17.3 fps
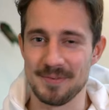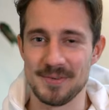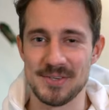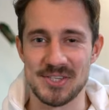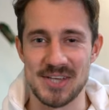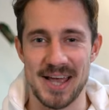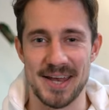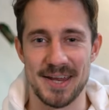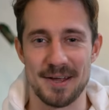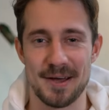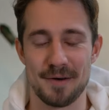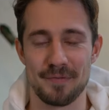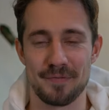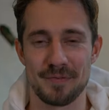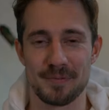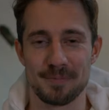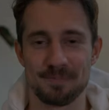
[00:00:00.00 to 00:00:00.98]
signing
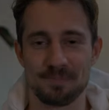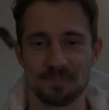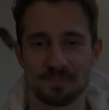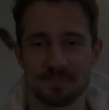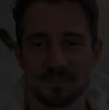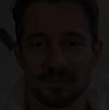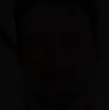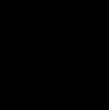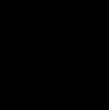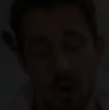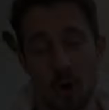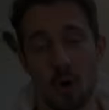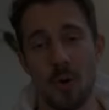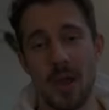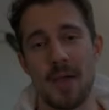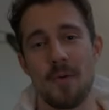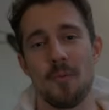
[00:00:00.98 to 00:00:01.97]
off.
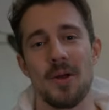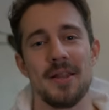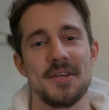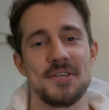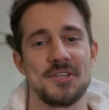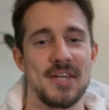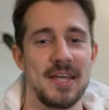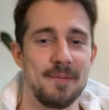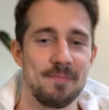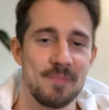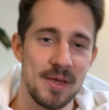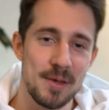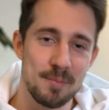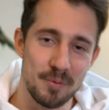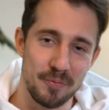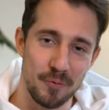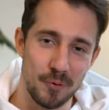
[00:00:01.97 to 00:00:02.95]
Oh, and one last thing
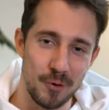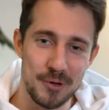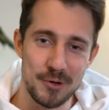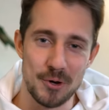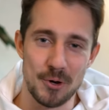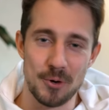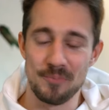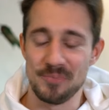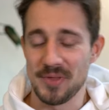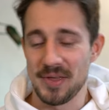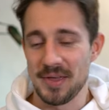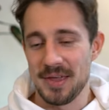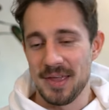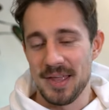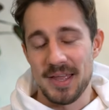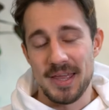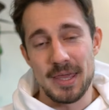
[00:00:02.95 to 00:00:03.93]
before you go.
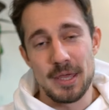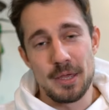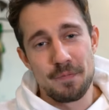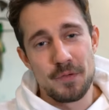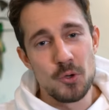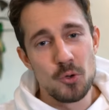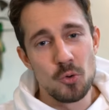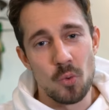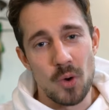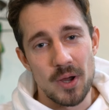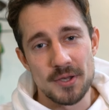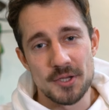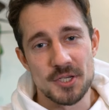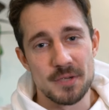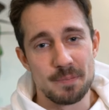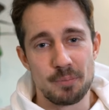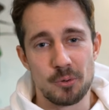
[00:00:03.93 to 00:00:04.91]
If you want
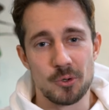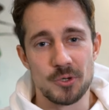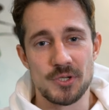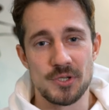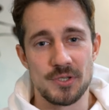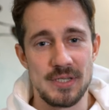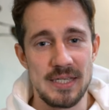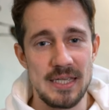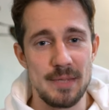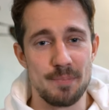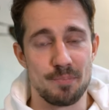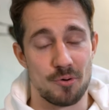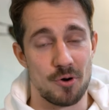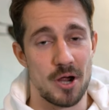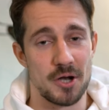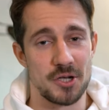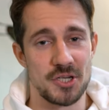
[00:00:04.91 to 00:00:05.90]
to support the
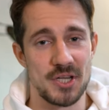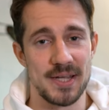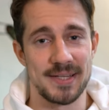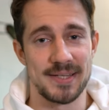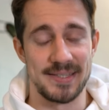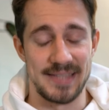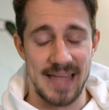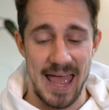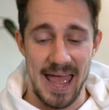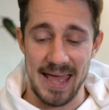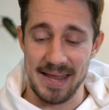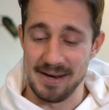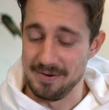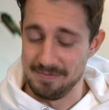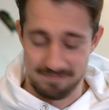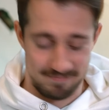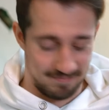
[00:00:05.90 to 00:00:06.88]
project,
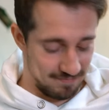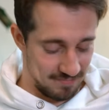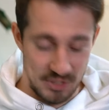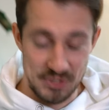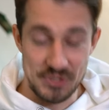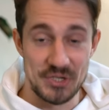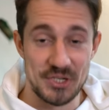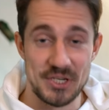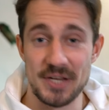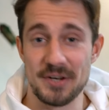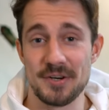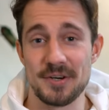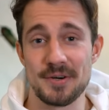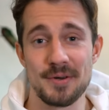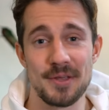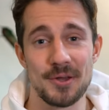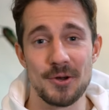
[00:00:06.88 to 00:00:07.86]
then
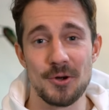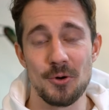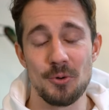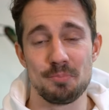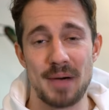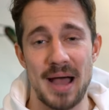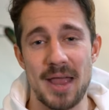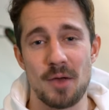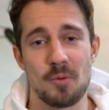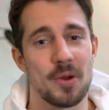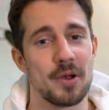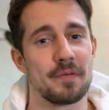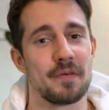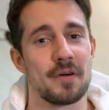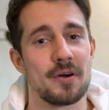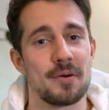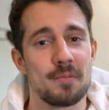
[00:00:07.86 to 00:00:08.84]
consider, you know, buying one
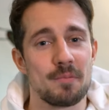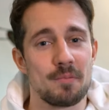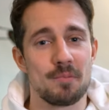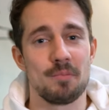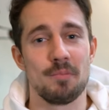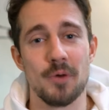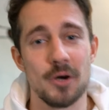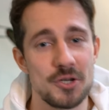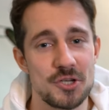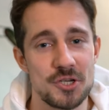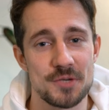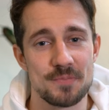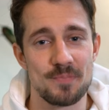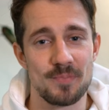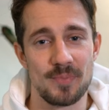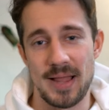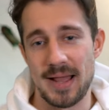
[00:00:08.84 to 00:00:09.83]
of our
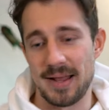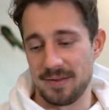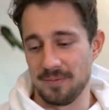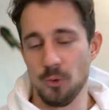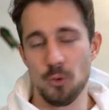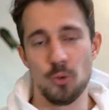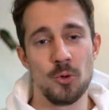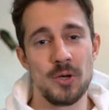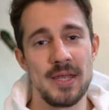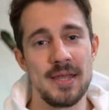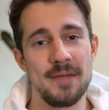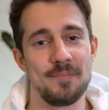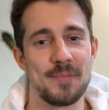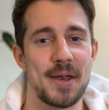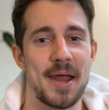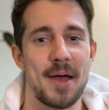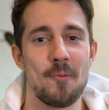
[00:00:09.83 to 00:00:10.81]
merch, like the hoodie
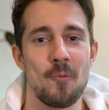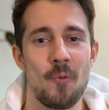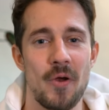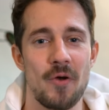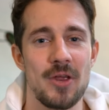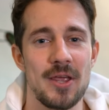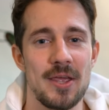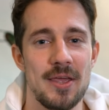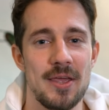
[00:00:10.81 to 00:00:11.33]
that I'm wearing